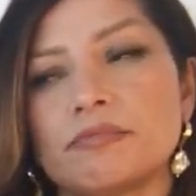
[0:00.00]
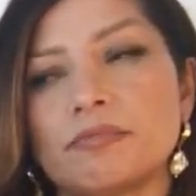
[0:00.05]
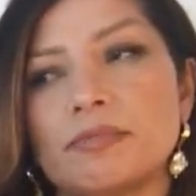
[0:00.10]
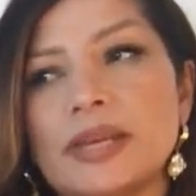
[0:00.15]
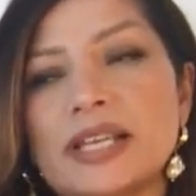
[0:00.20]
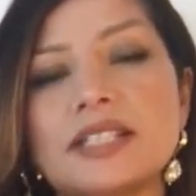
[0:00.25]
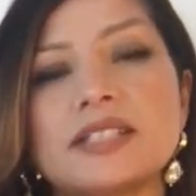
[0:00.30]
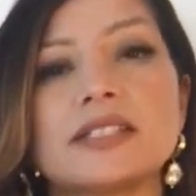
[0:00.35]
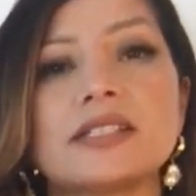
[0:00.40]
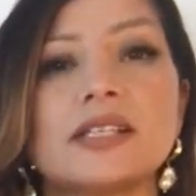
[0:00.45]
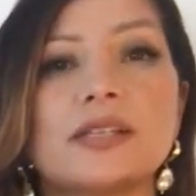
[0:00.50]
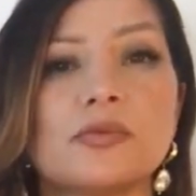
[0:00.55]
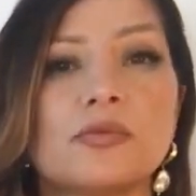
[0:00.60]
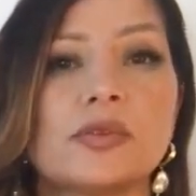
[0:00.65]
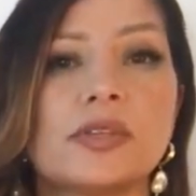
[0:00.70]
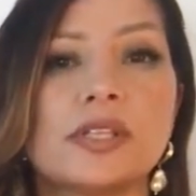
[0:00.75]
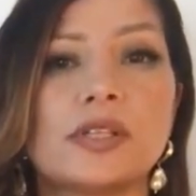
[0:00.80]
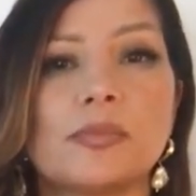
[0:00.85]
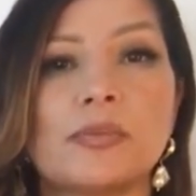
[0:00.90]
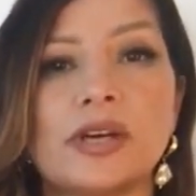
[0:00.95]
mix
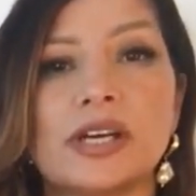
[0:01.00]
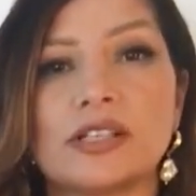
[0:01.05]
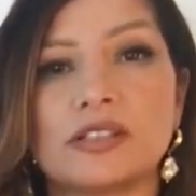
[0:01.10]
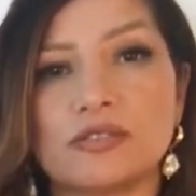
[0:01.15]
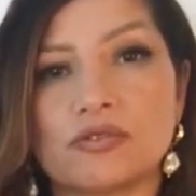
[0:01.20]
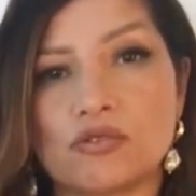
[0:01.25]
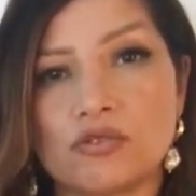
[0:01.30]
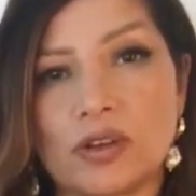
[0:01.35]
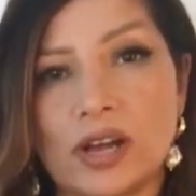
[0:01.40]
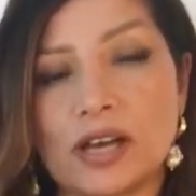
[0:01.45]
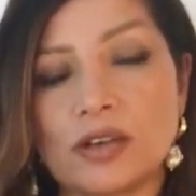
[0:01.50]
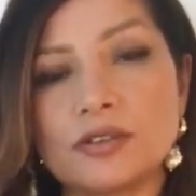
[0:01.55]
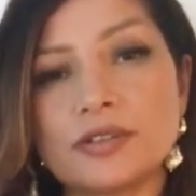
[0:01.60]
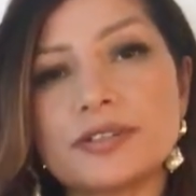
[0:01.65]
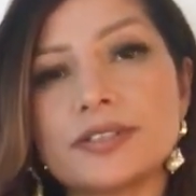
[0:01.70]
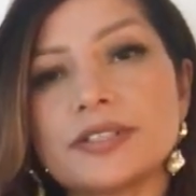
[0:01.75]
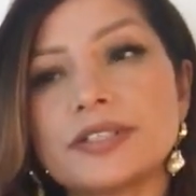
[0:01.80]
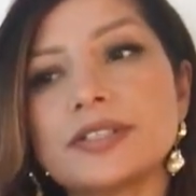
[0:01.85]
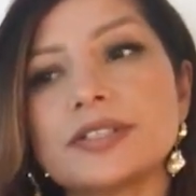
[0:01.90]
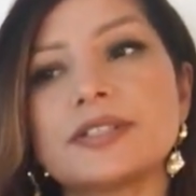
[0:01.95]
it with a pair of
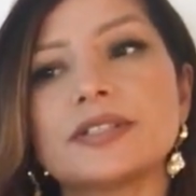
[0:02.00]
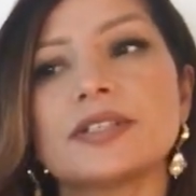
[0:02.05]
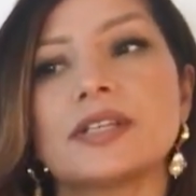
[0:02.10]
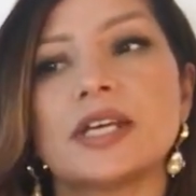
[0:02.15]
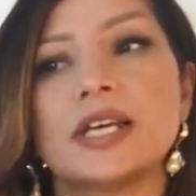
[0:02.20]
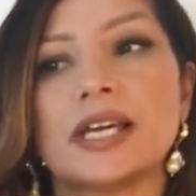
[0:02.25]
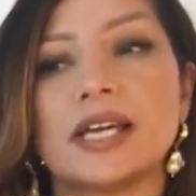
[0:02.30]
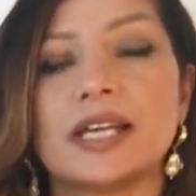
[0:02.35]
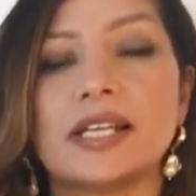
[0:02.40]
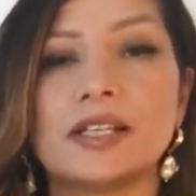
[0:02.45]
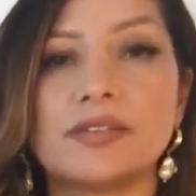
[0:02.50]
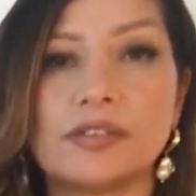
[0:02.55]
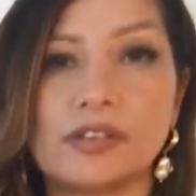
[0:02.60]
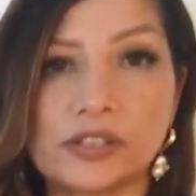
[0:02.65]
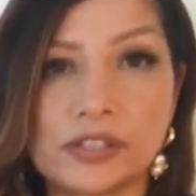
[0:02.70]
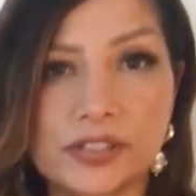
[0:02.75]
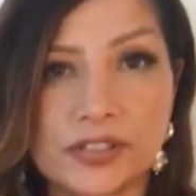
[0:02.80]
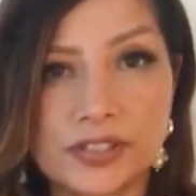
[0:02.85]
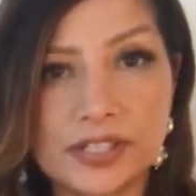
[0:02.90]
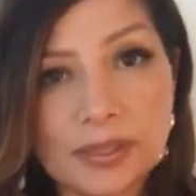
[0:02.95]
trousers in a
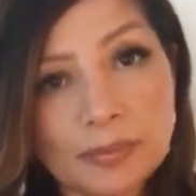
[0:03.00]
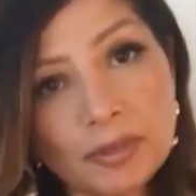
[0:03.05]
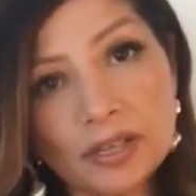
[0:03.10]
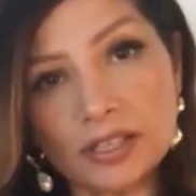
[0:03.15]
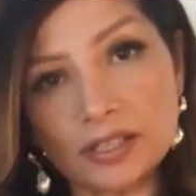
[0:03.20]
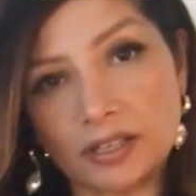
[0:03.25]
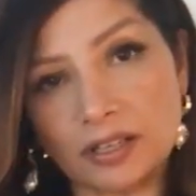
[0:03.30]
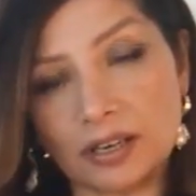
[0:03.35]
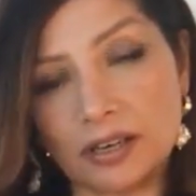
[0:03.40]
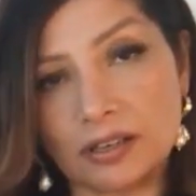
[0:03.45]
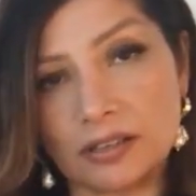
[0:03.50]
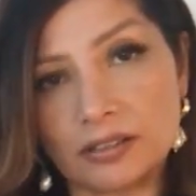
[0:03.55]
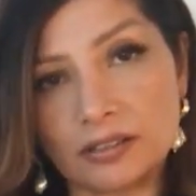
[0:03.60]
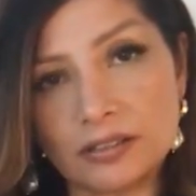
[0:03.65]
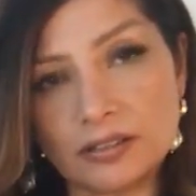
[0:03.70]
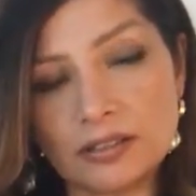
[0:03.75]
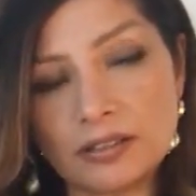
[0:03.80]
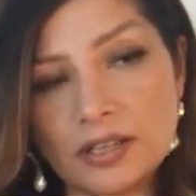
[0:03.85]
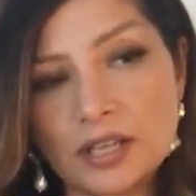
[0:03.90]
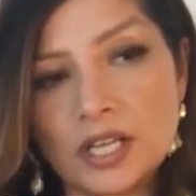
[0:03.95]
very similar
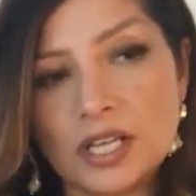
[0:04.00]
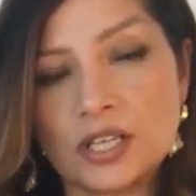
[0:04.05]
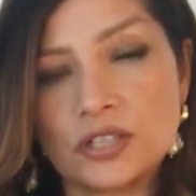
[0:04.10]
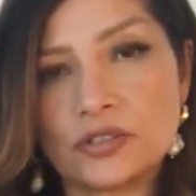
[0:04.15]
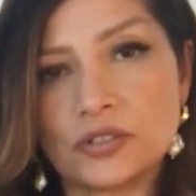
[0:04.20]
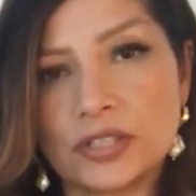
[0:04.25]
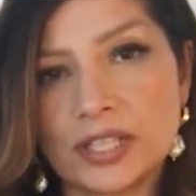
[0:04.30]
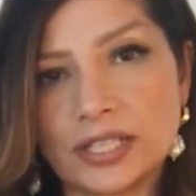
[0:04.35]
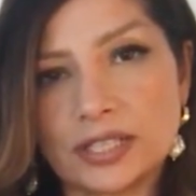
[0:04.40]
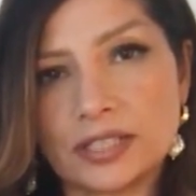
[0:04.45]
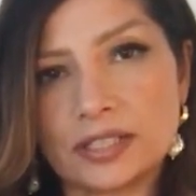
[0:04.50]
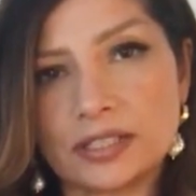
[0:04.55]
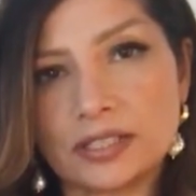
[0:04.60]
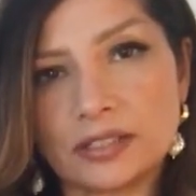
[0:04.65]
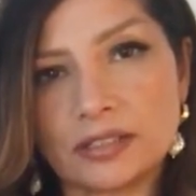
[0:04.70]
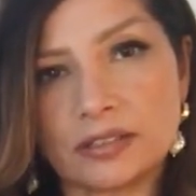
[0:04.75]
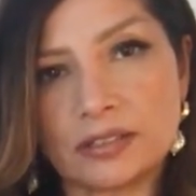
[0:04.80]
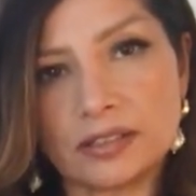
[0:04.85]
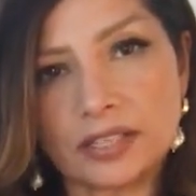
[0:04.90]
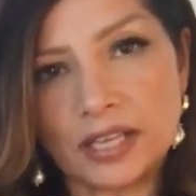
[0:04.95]
color so that
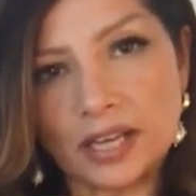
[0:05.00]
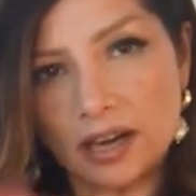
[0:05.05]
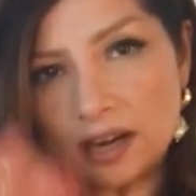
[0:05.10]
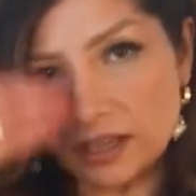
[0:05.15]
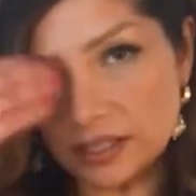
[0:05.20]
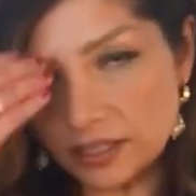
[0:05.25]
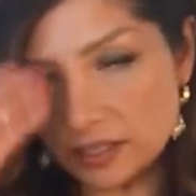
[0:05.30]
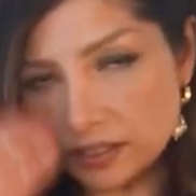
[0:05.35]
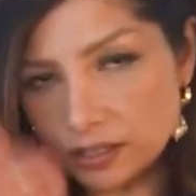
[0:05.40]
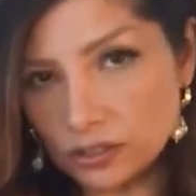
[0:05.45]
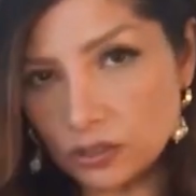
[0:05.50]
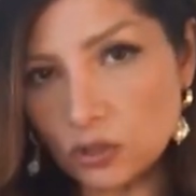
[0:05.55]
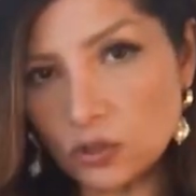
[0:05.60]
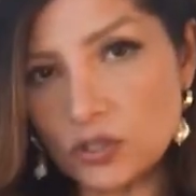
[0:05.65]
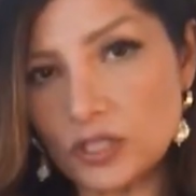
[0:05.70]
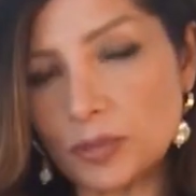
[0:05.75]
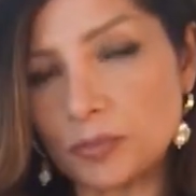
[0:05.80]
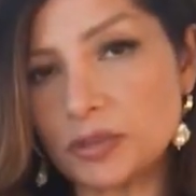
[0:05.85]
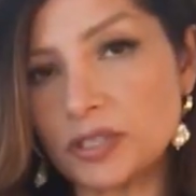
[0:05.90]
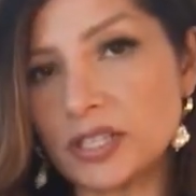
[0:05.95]
the eye still
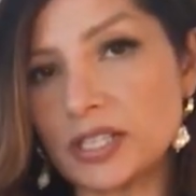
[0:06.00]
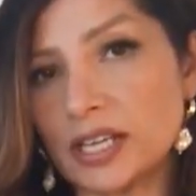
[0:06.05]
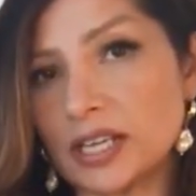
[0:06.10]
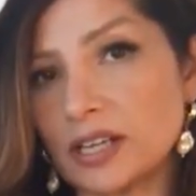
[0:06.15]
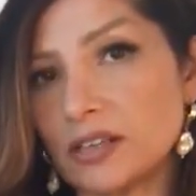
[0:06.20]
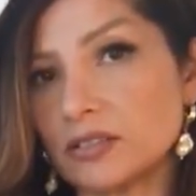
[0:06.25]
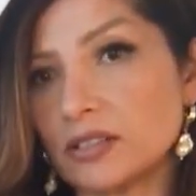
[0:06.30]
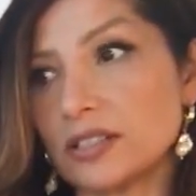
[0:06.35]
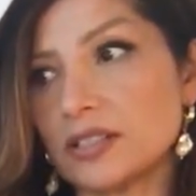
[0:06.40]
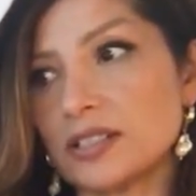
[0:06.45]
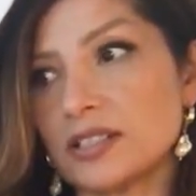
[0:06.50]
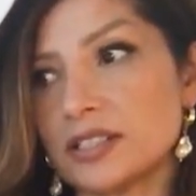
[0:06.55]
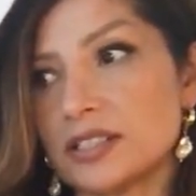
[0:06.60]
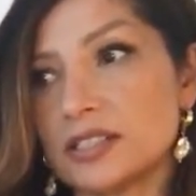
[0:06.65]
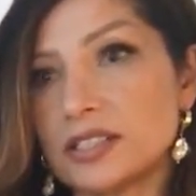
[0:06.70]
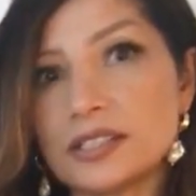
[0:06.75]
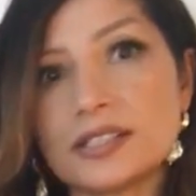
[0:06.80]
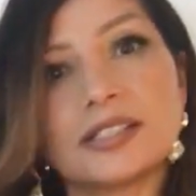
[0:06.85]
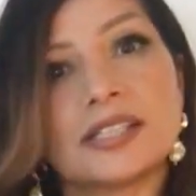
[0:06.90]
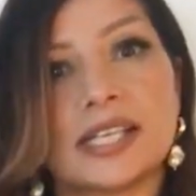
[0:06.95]
goes up and down as
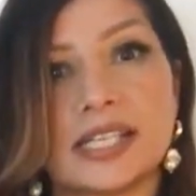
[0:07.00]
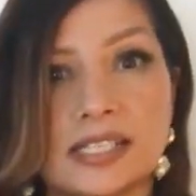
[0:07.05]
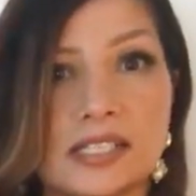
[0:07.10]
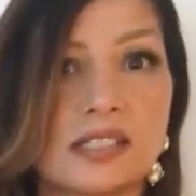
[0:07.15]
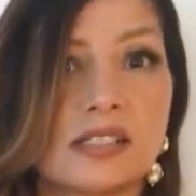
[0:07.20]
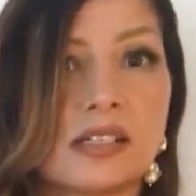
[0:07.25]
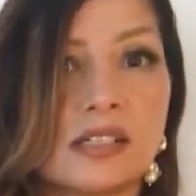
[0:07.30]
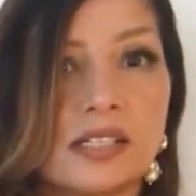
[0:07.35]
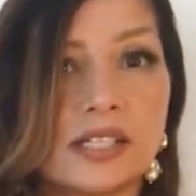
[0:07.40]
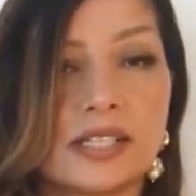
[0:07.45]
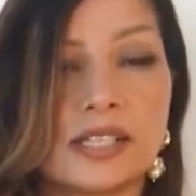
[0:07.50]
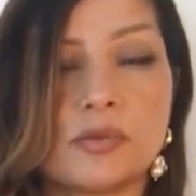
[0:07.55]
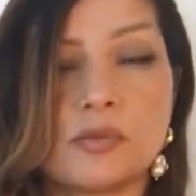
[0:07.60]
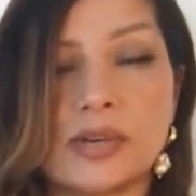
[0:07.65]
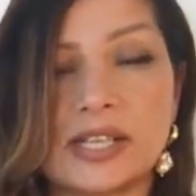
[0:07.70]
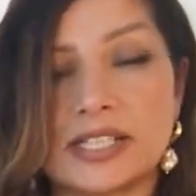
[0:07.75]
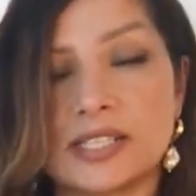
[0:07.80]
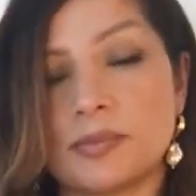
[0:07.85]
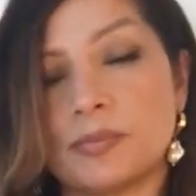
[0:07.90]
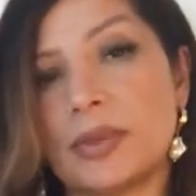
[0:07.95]
it doesn't get stuck at the
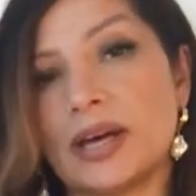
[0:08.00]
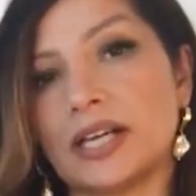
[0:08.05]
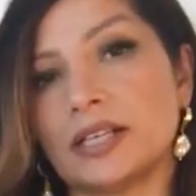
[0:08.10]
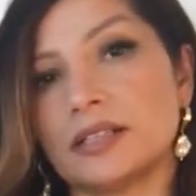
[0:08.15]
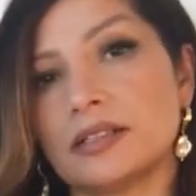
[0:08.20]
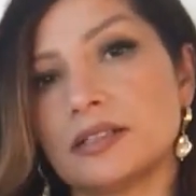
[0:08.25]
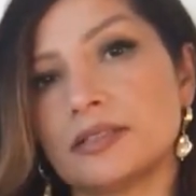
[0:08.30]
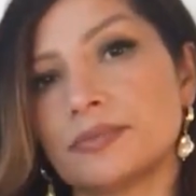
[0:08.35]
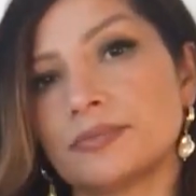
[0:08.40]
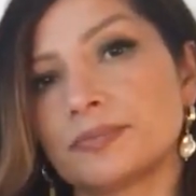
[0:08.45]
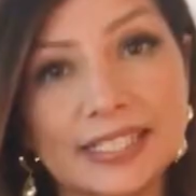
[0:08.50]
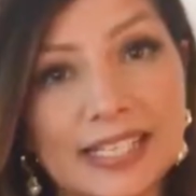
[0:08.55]
waistband.